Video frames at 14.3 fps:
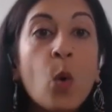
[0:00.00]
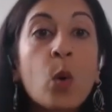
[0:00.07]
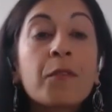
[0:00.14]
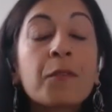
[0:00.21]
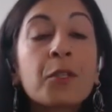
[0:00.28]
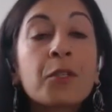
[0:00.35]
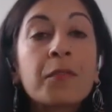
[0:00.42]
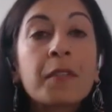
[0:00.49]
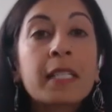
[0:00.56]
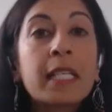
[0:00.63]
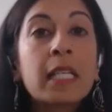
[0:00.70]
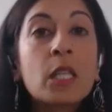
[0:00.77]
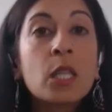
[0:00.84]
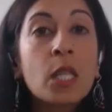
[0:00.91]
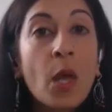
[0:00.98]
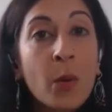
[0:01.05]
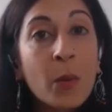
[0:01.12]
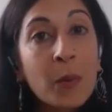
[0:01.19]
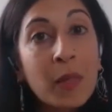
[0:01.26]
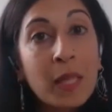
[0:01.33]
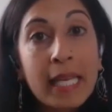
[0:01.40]
or if you're feeling
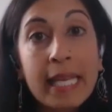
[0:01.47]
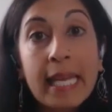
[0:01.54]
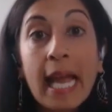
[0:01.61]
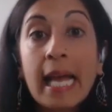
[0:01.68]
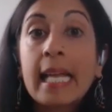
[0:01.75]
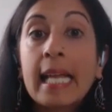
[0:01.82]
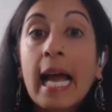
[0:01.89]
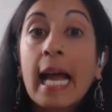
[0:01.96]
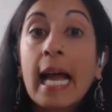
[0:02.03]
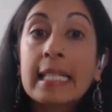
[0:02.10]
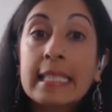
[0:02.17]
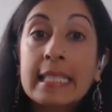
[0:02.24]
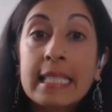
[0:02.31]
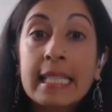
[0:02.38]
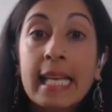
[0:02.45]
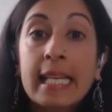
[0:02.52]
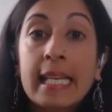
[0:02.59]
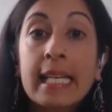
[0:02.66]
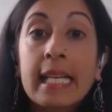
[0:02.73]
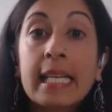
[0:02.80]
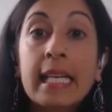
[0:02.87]
lonely and
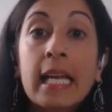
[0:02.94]
isolated,